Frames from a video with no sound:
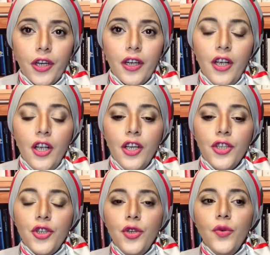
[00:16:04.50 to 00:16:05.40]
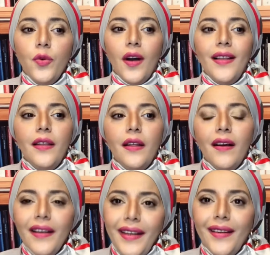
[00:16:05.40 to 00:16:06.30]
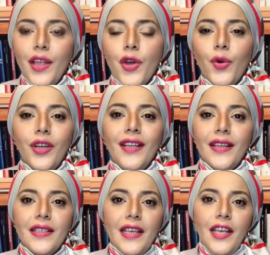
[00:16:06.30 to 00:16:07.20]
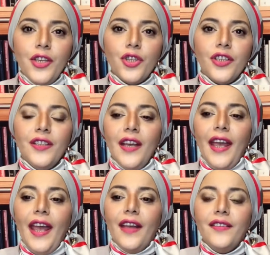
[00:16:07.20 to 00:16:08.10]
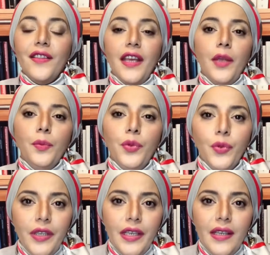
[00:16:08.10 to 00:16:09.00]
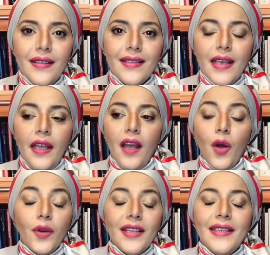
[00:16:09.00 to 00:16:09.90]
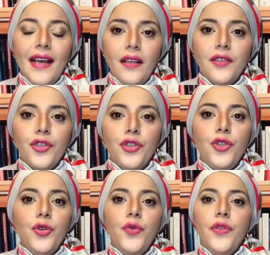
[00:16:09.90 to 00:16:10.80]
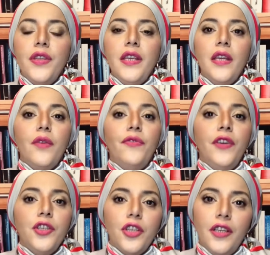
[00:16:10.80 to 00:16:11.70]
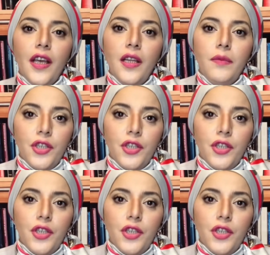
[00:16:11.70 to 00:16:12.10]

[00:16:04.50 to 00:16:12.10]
to align the organization and the employees and our talent to the vision and mission.